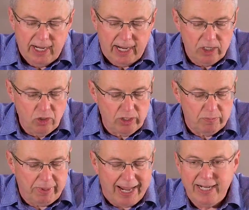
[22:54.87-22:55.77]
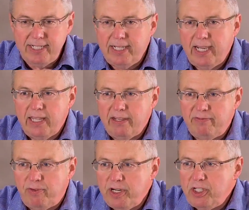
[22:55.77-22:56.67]
And you can band together,
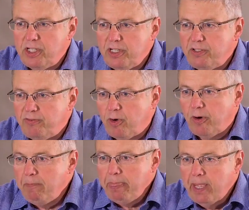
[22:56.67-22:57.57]
for instance, for